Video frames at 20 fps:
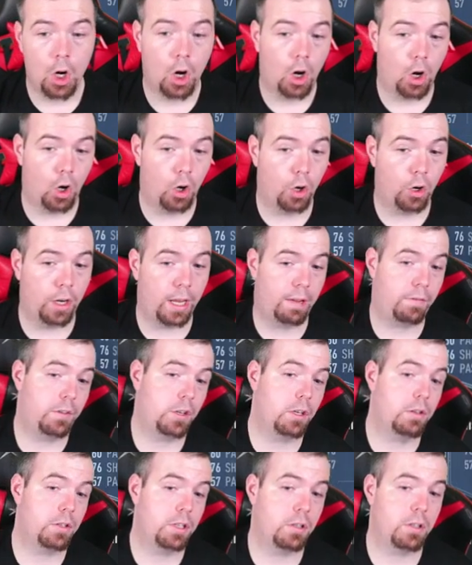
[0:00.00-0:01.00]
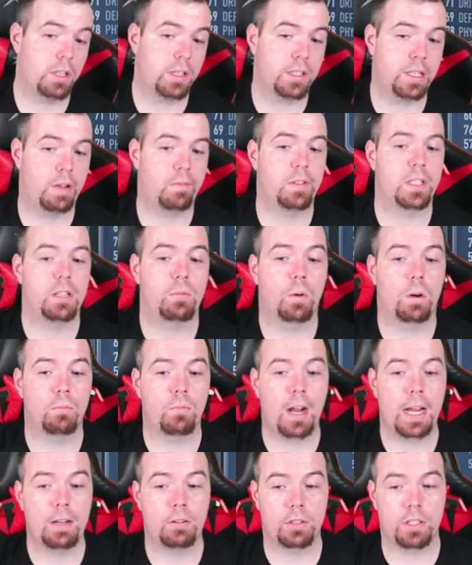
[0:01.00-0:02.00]
Or if you're using the 71
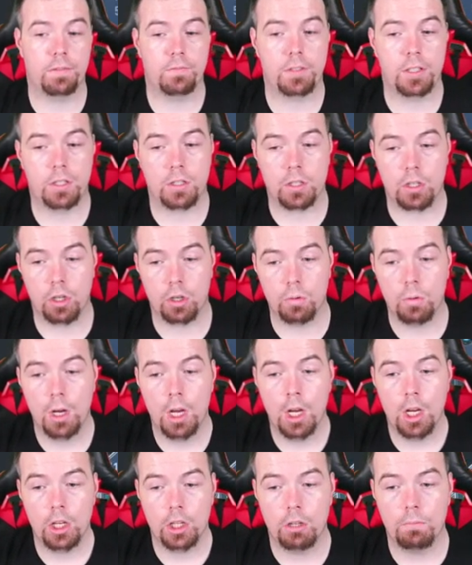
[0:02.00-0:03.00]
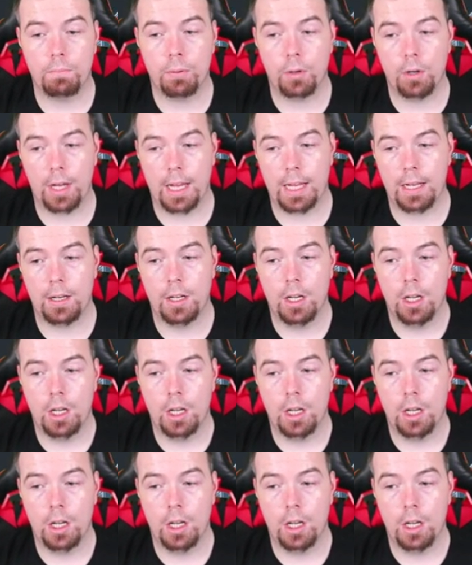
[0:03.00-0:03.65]
rated or 72, you put in